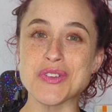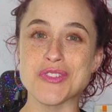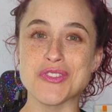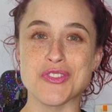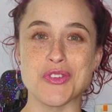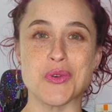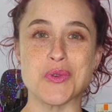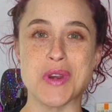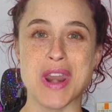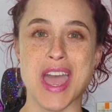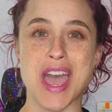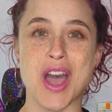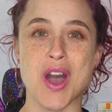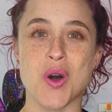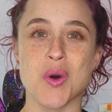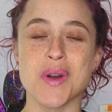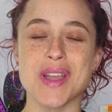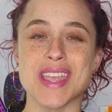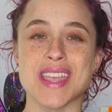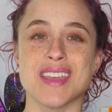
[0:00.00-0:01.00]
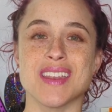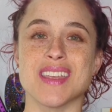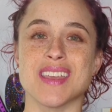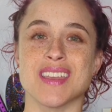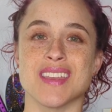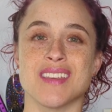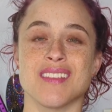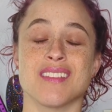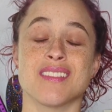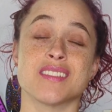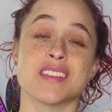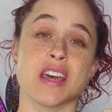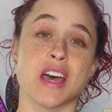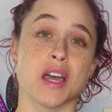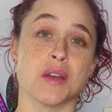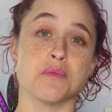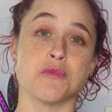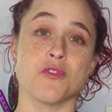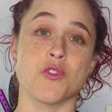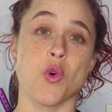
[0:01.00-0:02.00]
So now it is
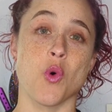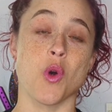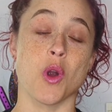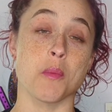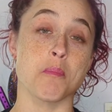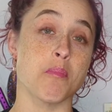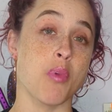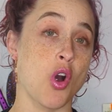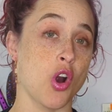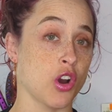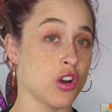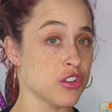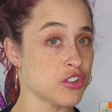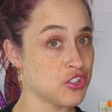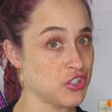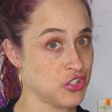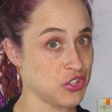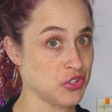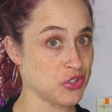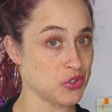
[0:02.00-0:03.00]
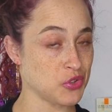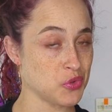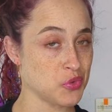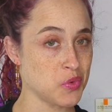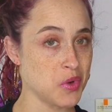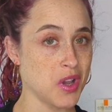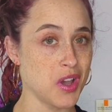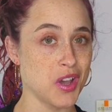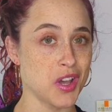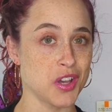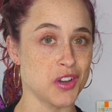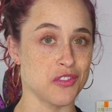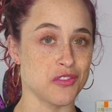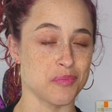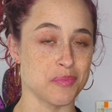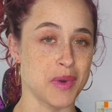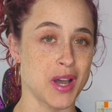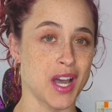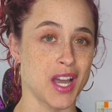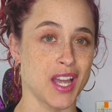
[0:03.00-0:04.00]
time for part 2 of
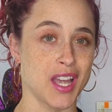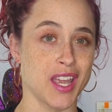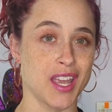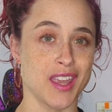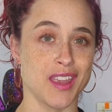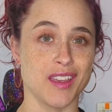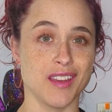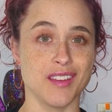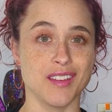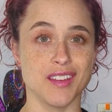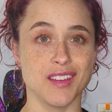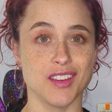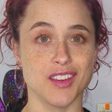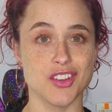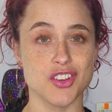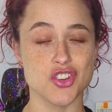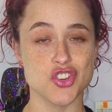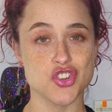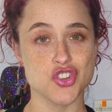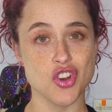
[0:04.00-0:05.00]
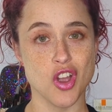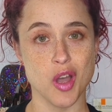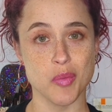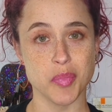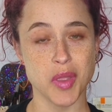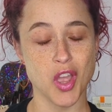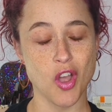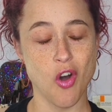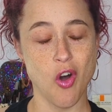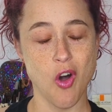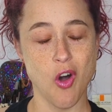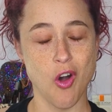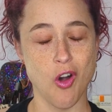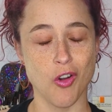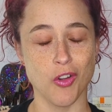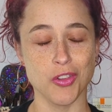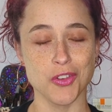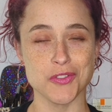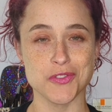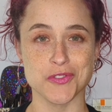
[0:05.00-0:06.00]
my shopping
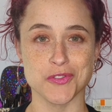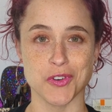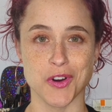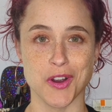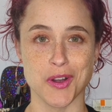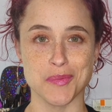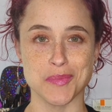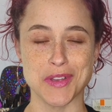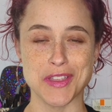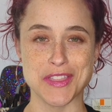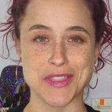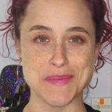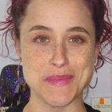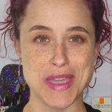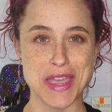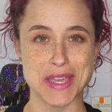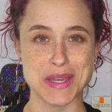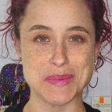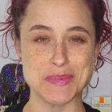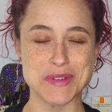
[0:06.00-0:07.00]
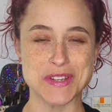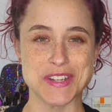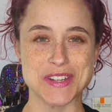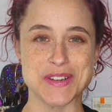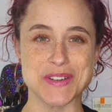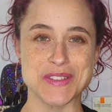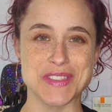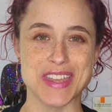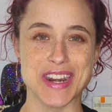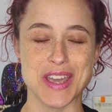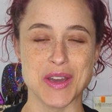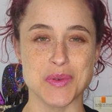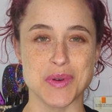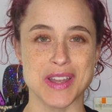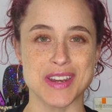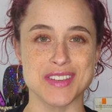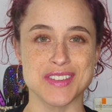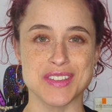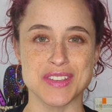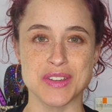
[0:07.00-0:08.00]
haul from the makeup show that I
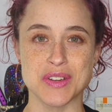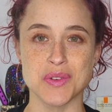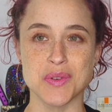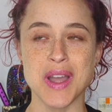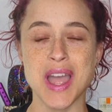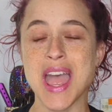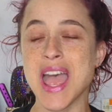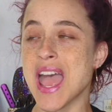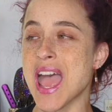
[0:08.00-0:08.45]
went to.